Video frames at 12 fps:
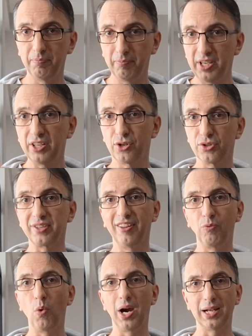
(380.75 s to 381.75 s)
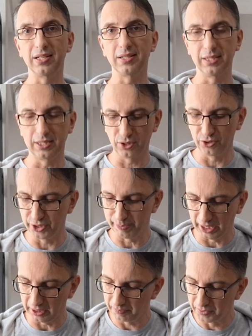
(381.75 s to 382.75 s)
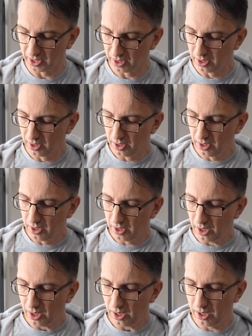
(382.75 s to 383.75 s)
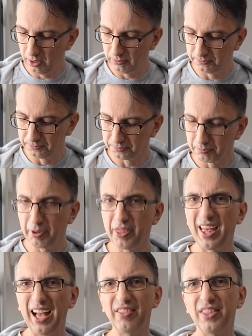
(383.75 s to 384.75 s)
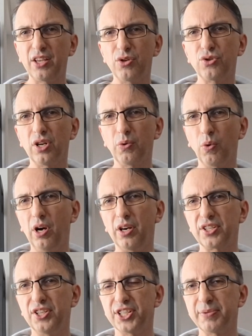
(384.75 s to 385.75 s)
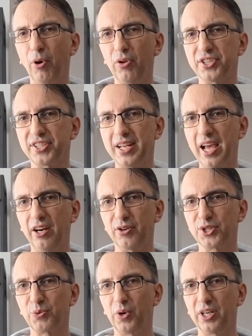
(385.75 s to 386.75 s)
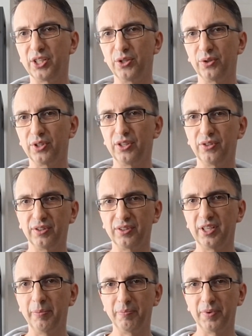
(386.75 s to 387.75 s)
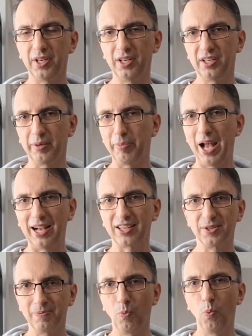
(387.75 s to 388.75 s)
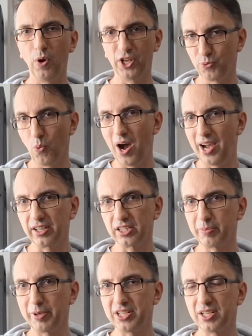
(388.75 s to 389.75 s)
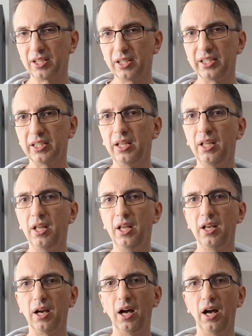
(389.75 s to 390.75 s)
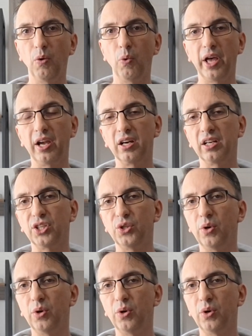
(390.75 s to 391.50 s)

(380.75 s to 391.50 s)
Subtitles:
hear yourself wirelessly, so to speak. But that usually works in smaller scenarios where your in-ear pack is wired, basically. Where